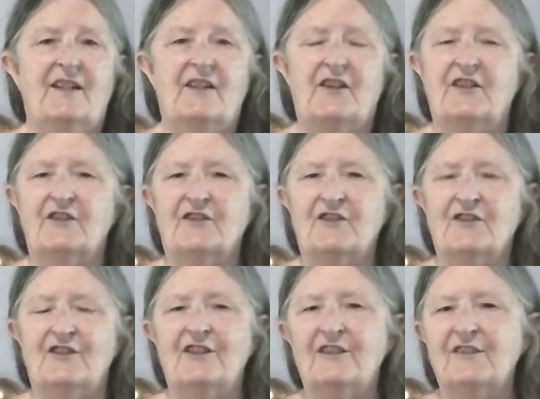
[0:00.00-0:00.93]
There's
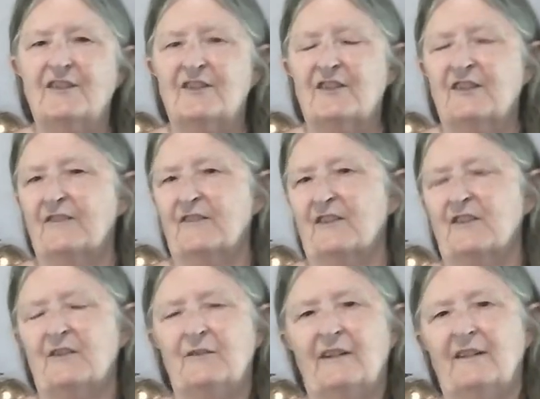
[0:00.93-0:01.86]
all this stuff that's
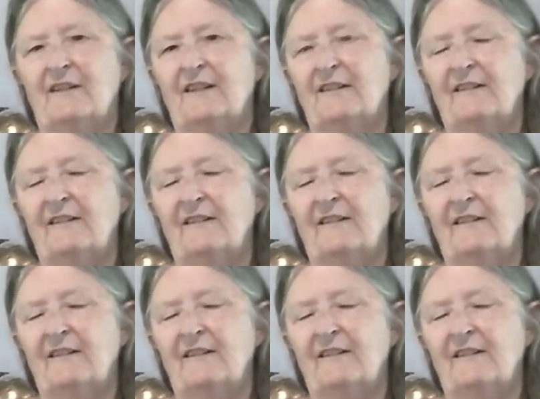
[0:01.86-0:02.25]
going on,